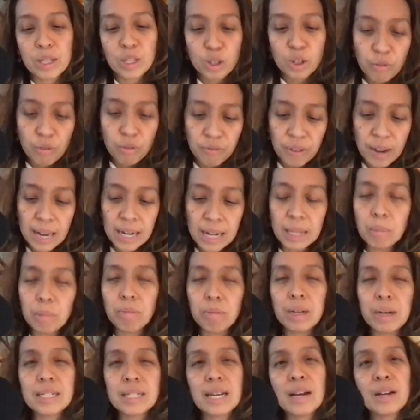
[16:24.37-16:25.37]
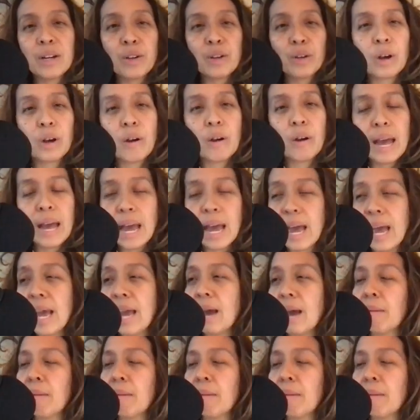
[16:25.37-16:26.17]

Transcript: So you finally break down. You go, hey,